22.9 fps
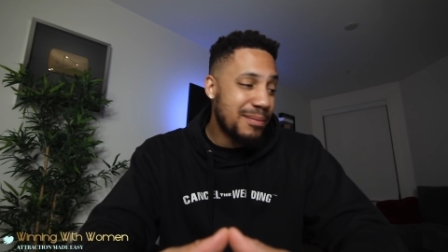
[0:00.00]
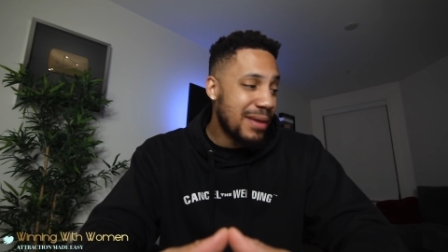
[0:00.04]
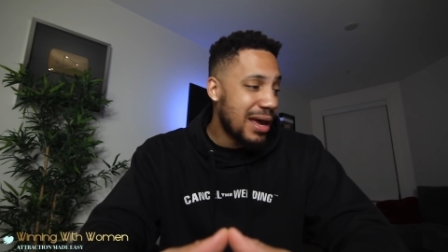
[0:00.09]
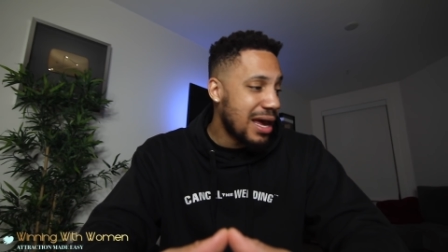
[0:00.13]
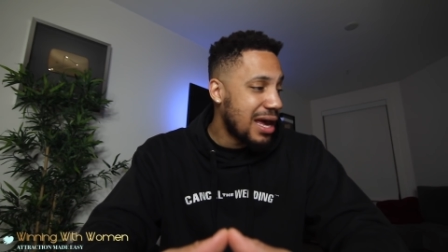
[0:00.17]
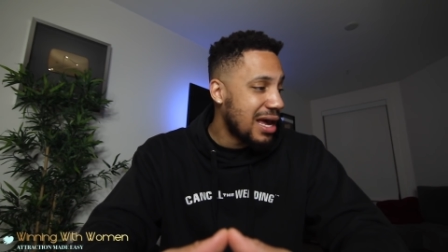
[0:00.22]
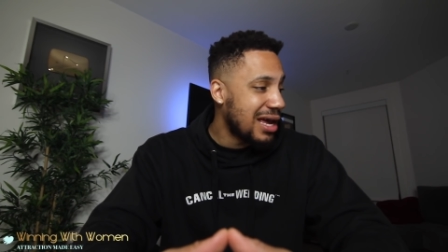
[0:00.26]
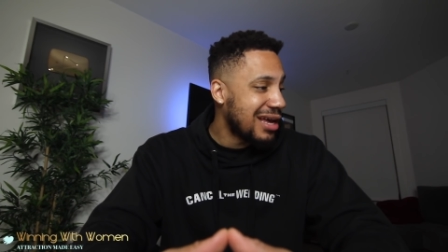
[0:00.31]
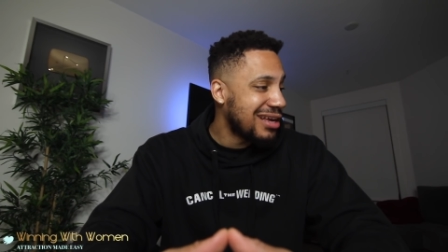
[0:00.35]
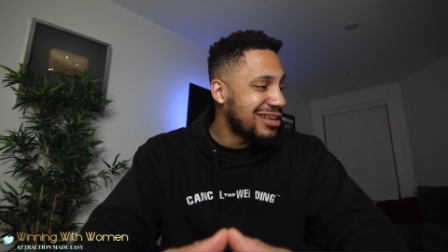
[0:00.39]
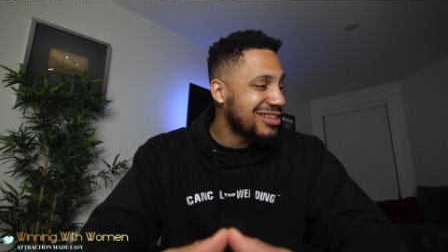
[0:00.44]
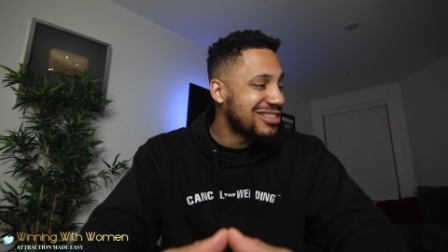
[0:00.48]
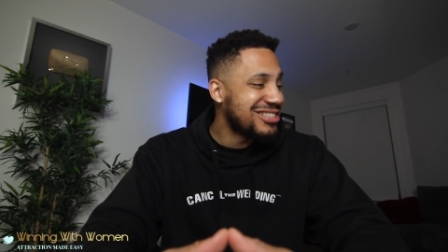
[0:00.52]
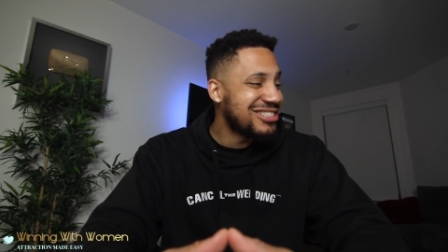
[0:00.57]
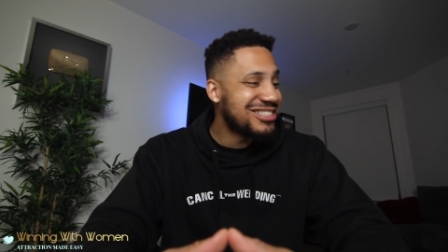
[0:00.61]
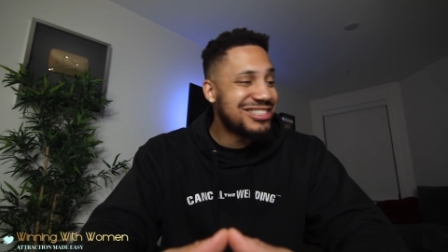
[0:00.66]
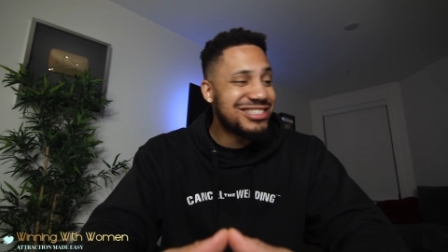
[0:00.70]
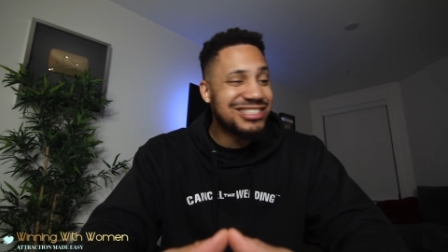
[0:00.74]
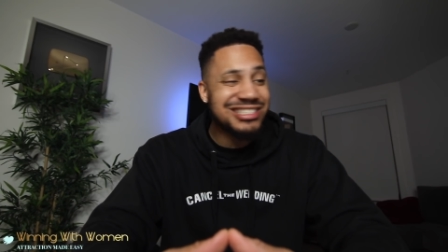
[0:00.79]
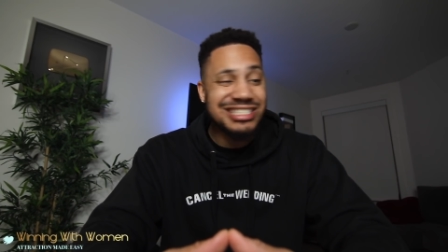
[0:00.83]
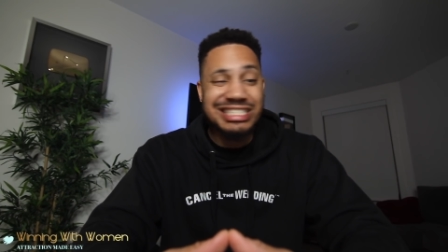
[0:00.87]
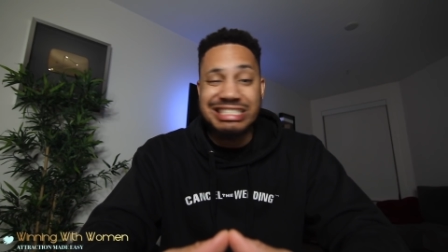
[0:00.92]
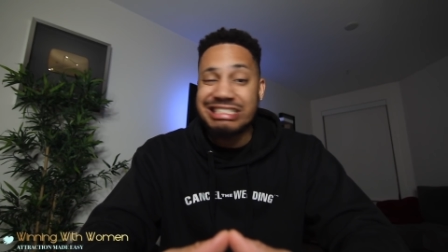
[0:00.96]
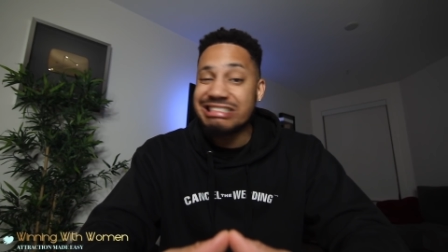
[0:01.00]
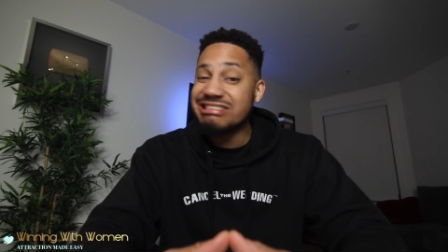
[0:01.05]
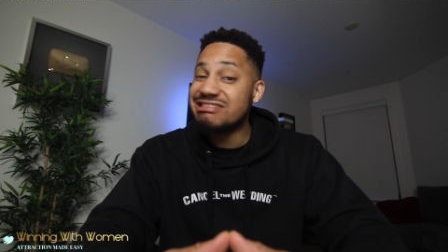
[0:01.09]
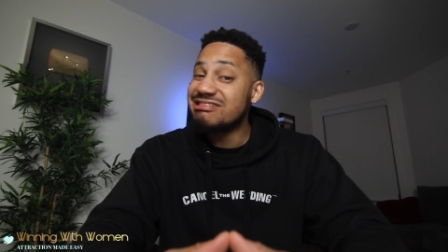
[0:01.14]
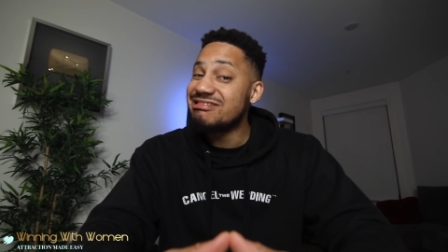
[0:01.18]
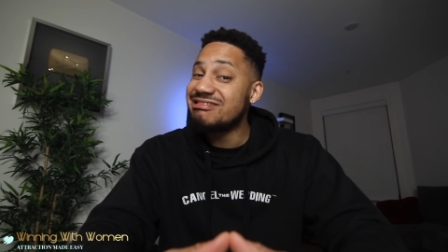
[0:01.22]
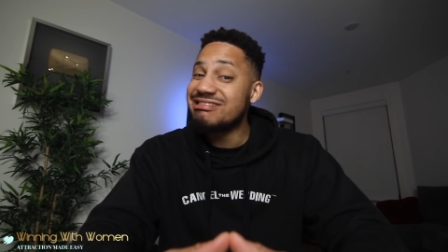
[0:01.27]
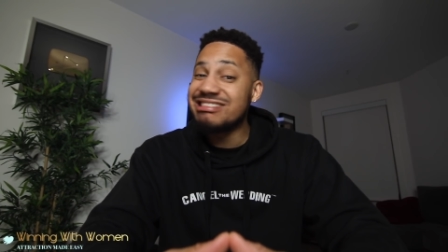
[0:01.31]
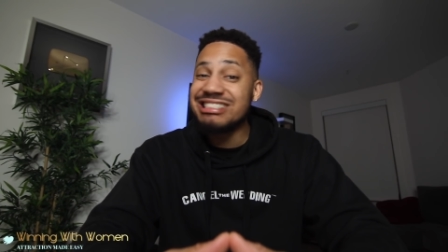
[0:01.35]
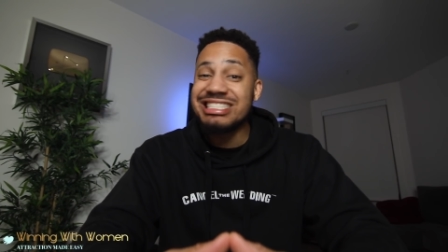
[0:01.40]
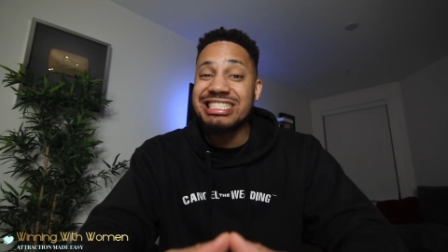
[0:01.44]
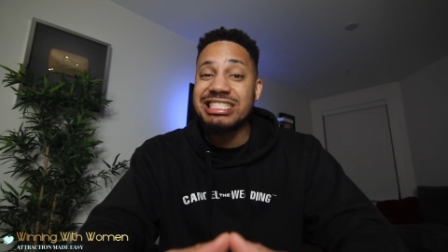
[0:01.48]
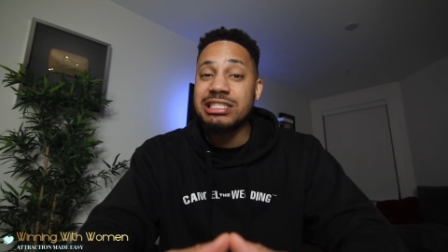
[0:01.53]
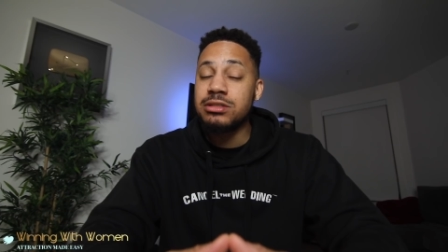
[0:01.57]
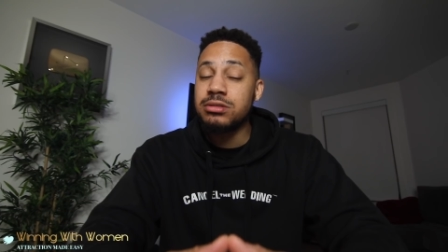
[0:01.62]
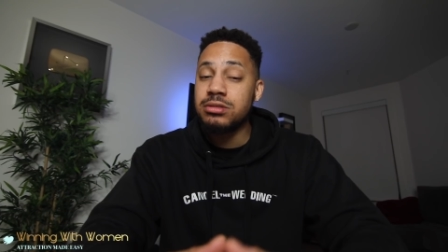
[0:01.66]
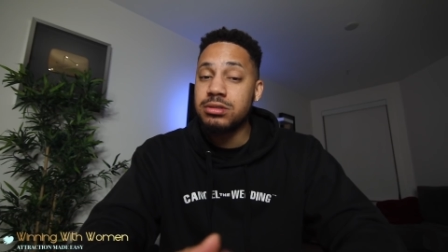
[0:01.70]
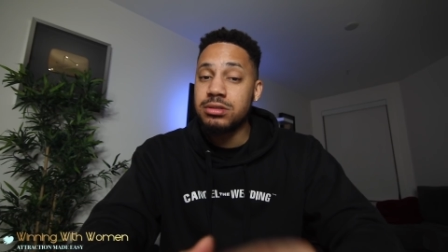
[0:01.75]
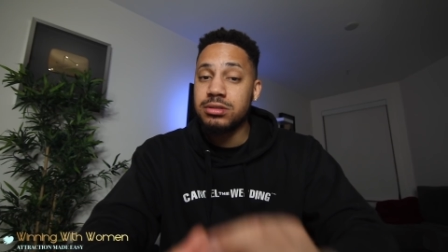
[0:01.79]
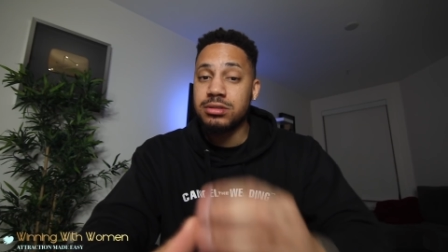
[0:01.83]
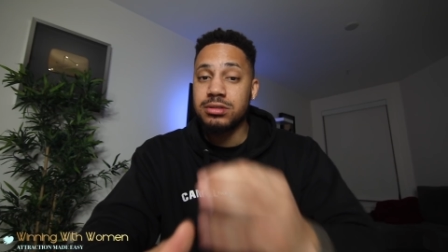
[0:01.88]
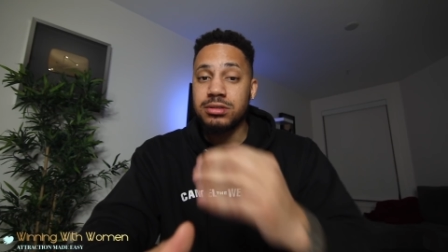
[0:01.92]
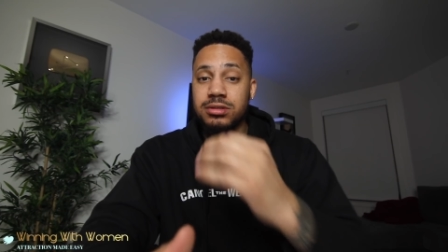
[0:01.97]
back. I don't
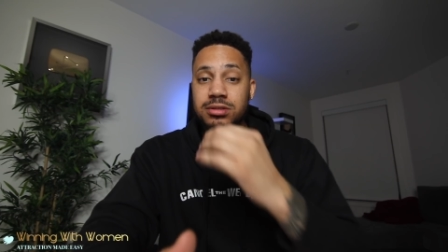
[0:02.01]
know.